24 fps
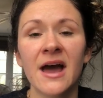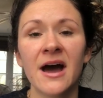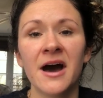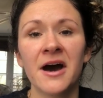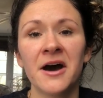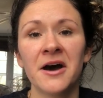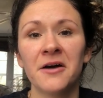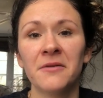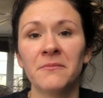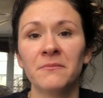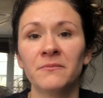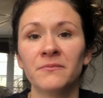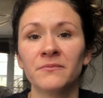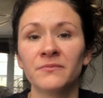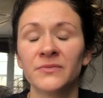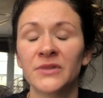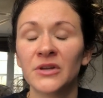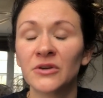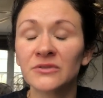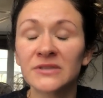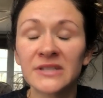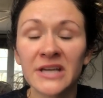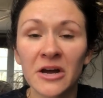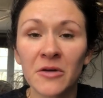Um,
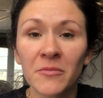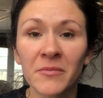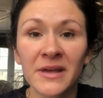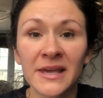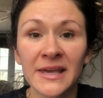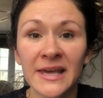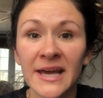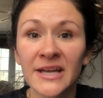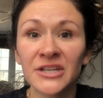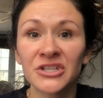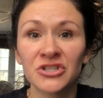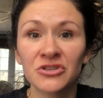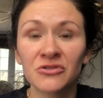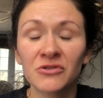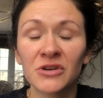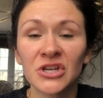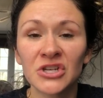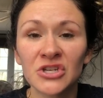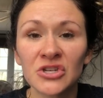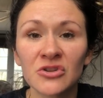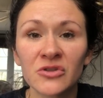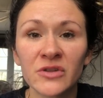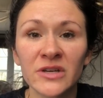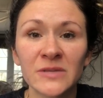they'll tell me, yes, you
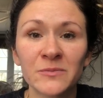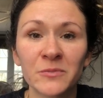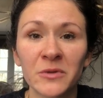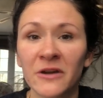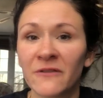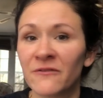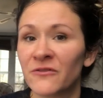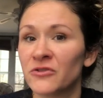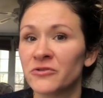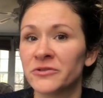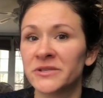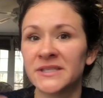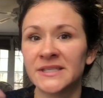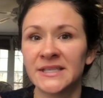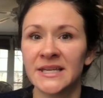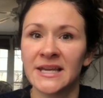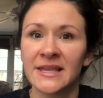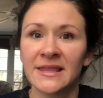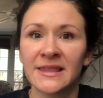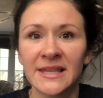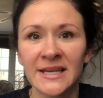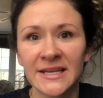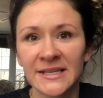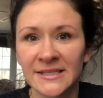can do this, but if you
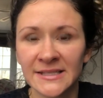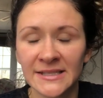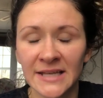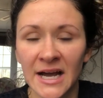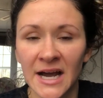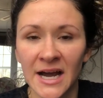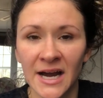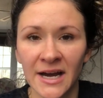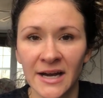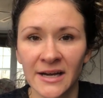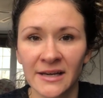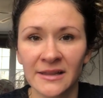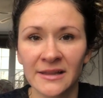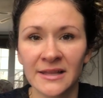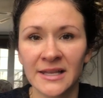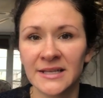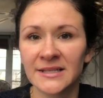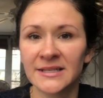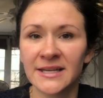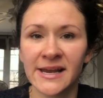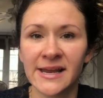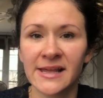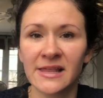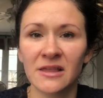see this sign,
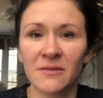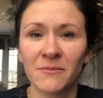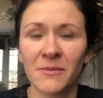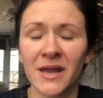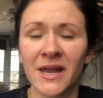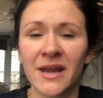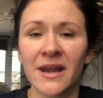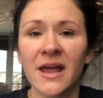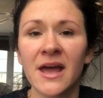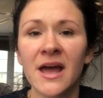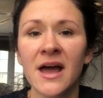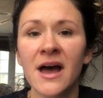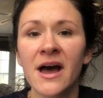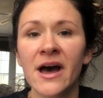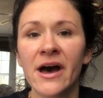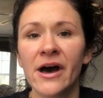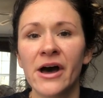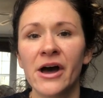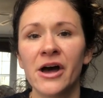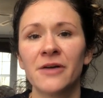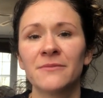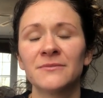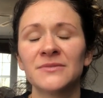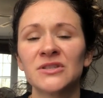then take them in.
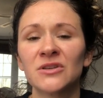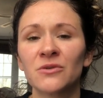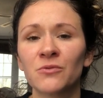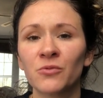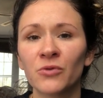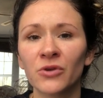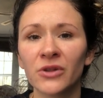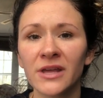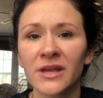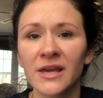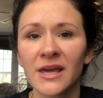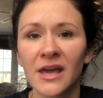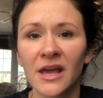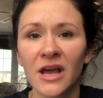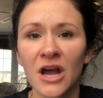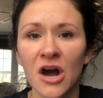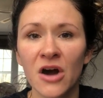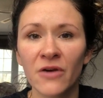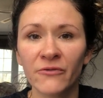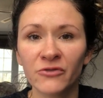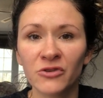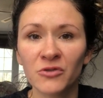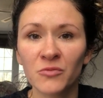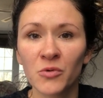Um, so really get
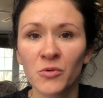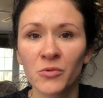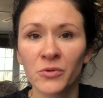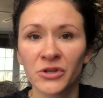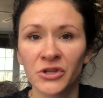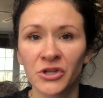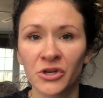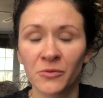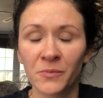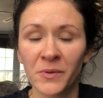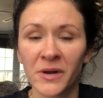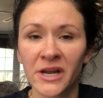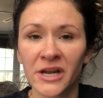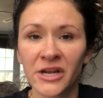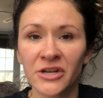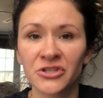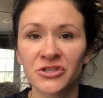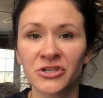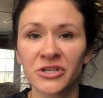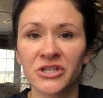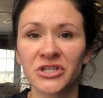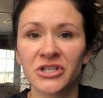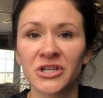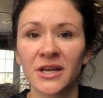comfortable with your
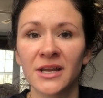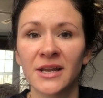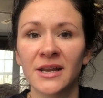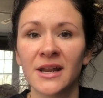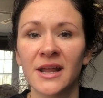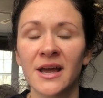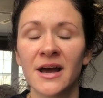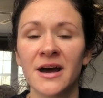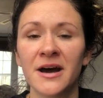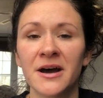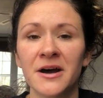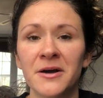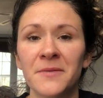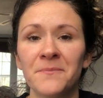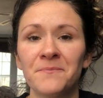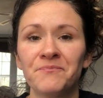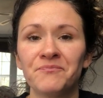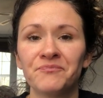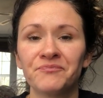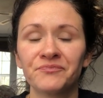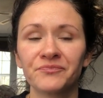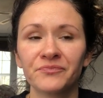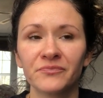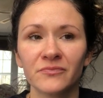pediatrician.
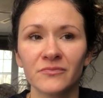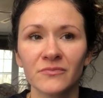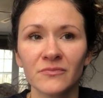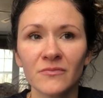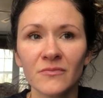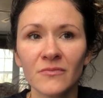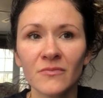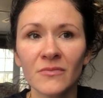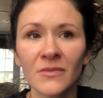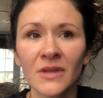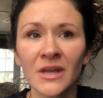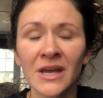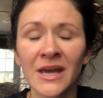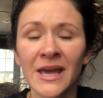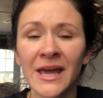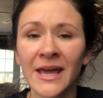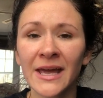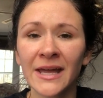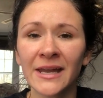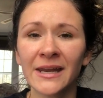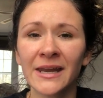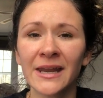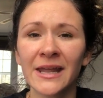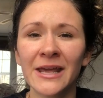Um,
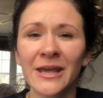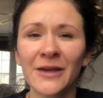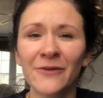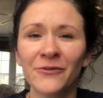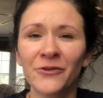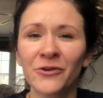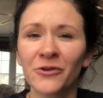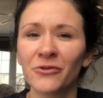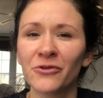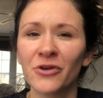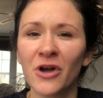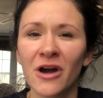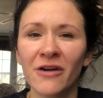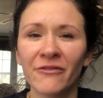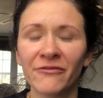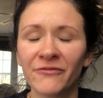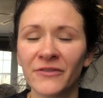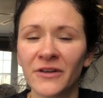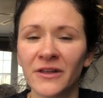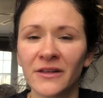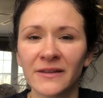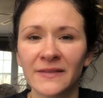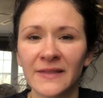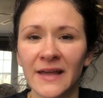and if you're not
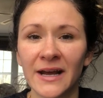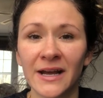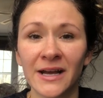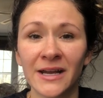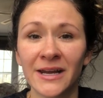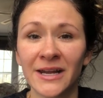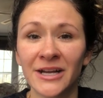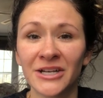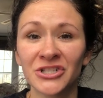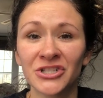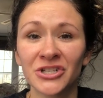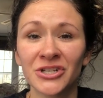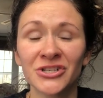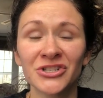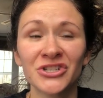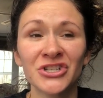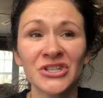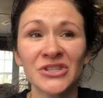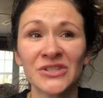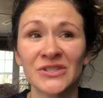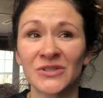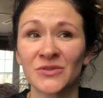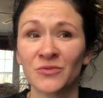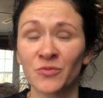feeling that connection,
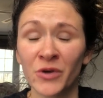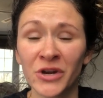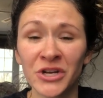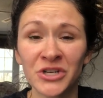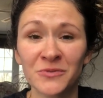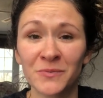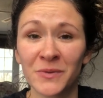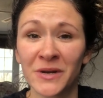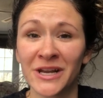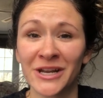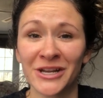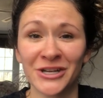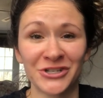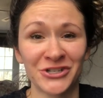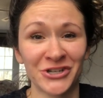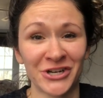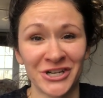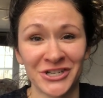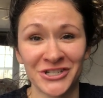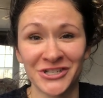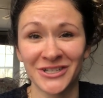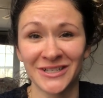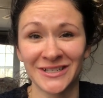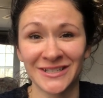just switch
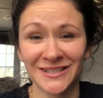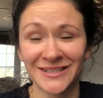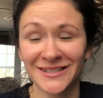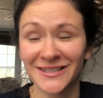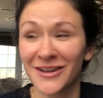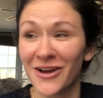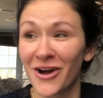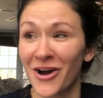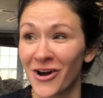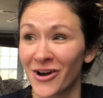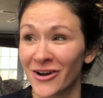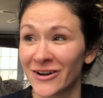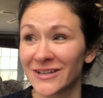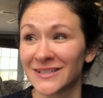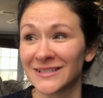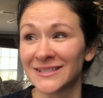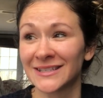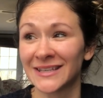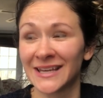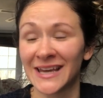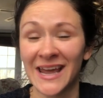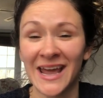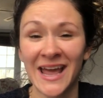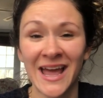pediatricians.
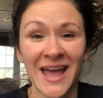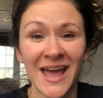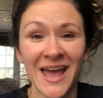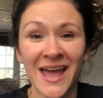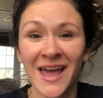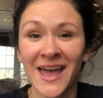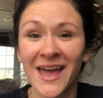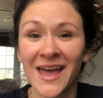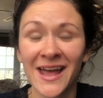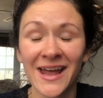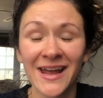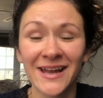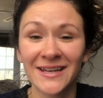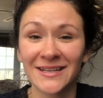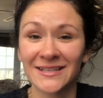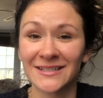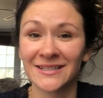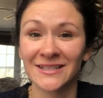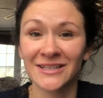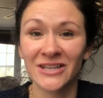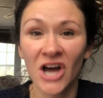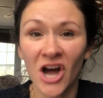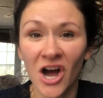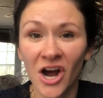Honestly, it is
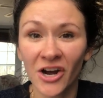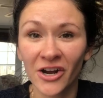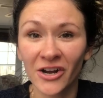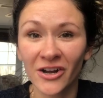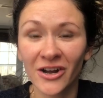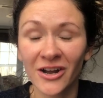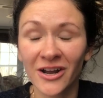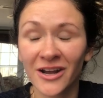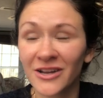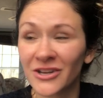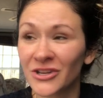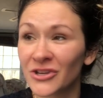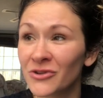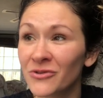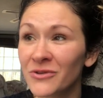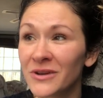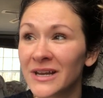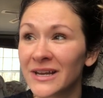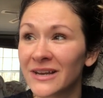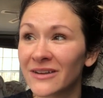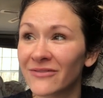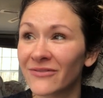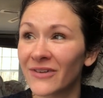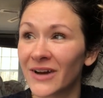not, you
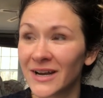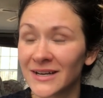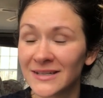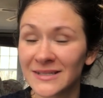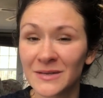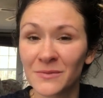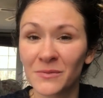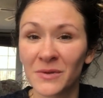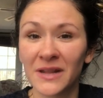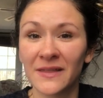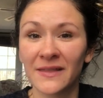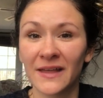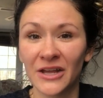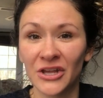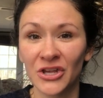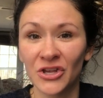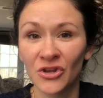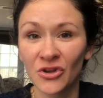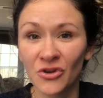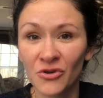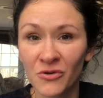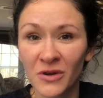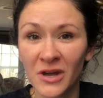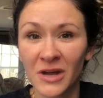need to find somebody that
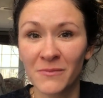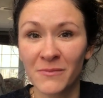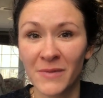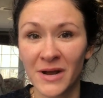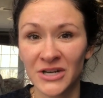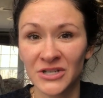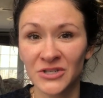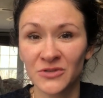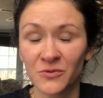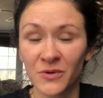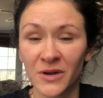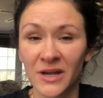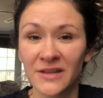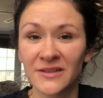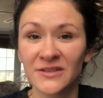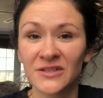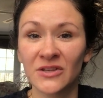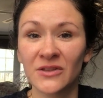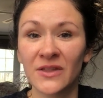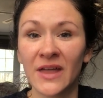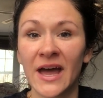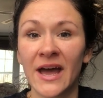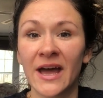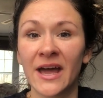you can mesh with
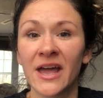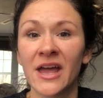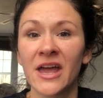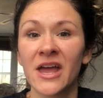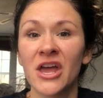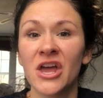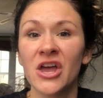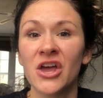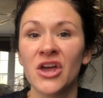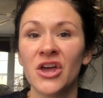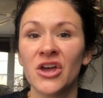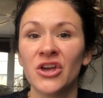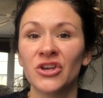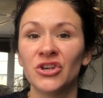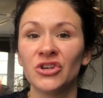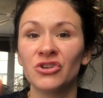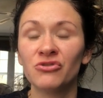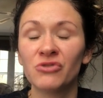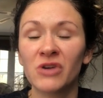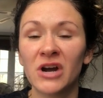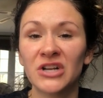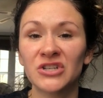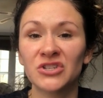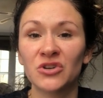so that
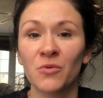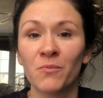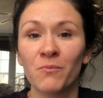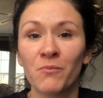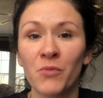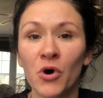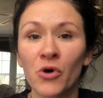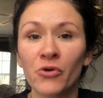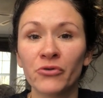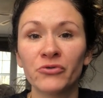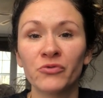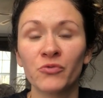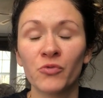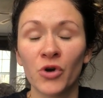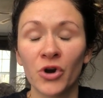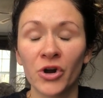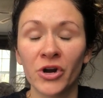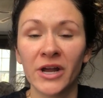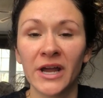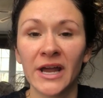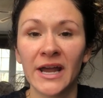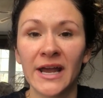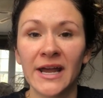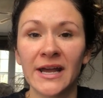you guys are both
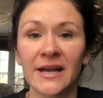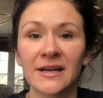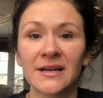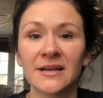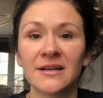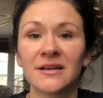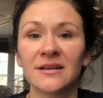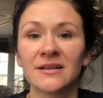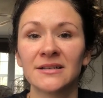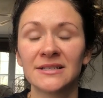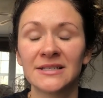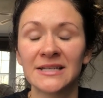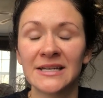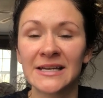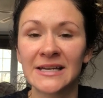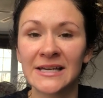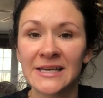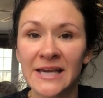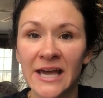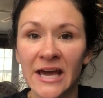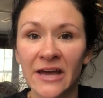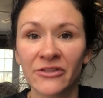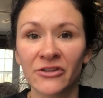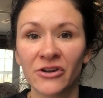working
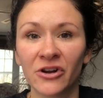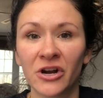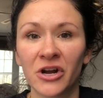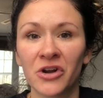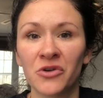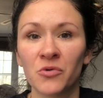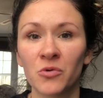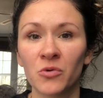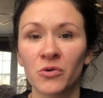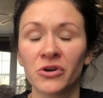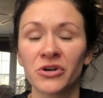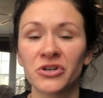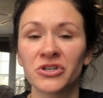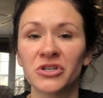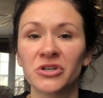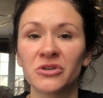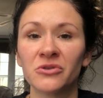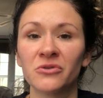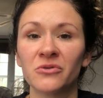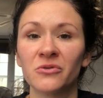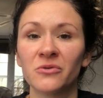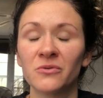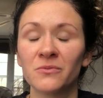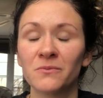together in order
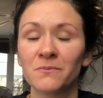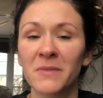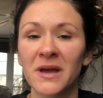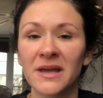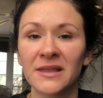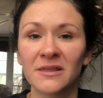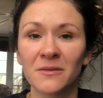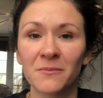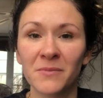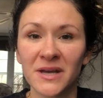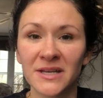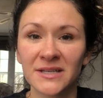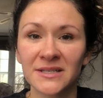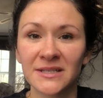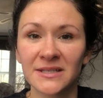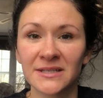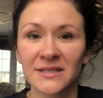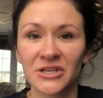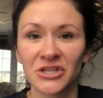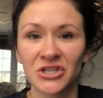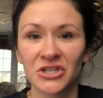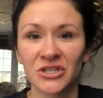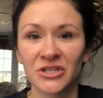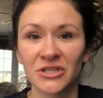to make the best
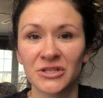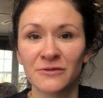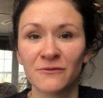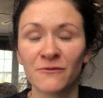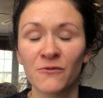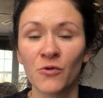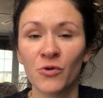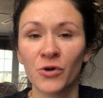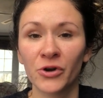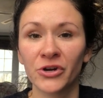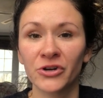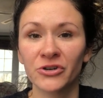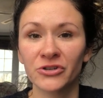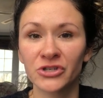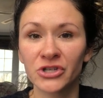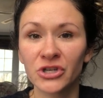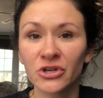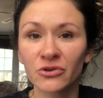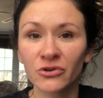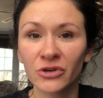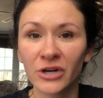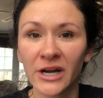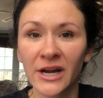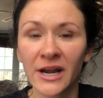decisions for your
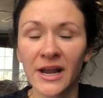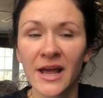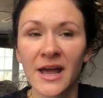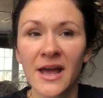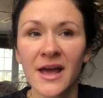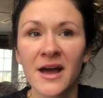children.